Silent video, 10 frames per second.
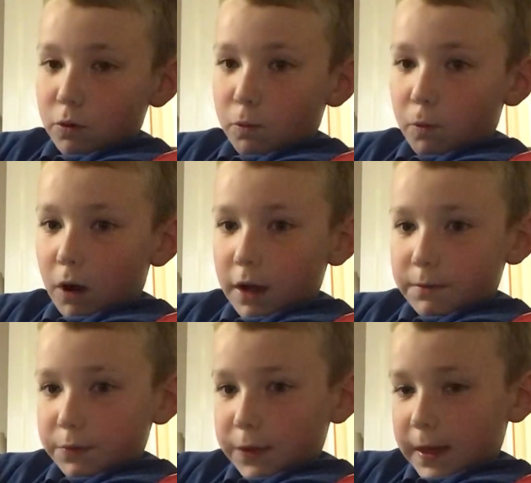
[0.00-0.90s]

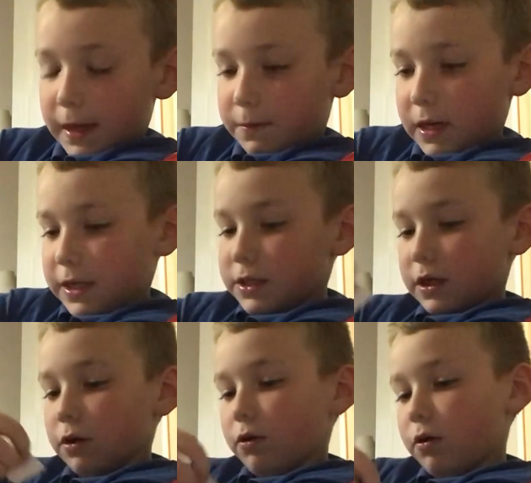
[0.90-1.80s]
wipe the place
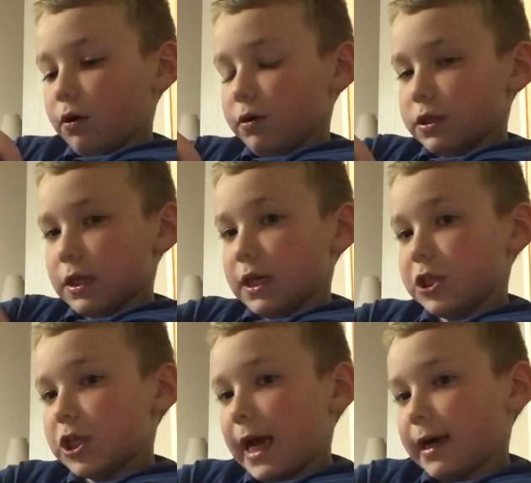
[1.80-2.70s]
that you're going to
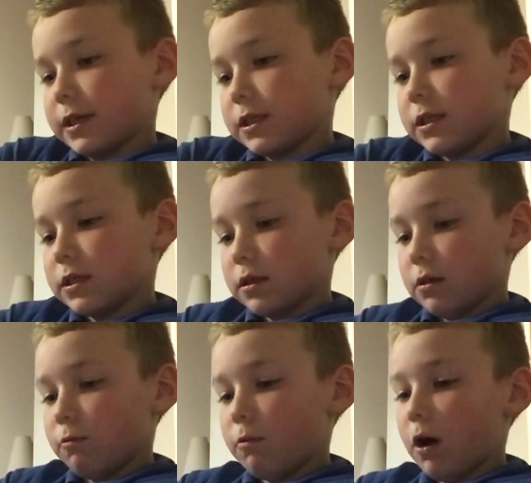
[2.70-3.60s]
inject.
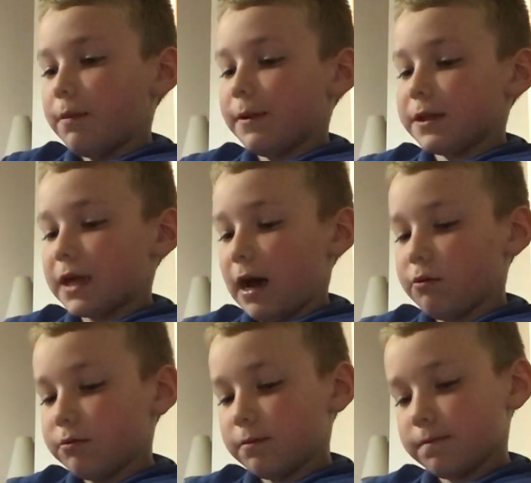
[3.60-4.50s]
Wipe it down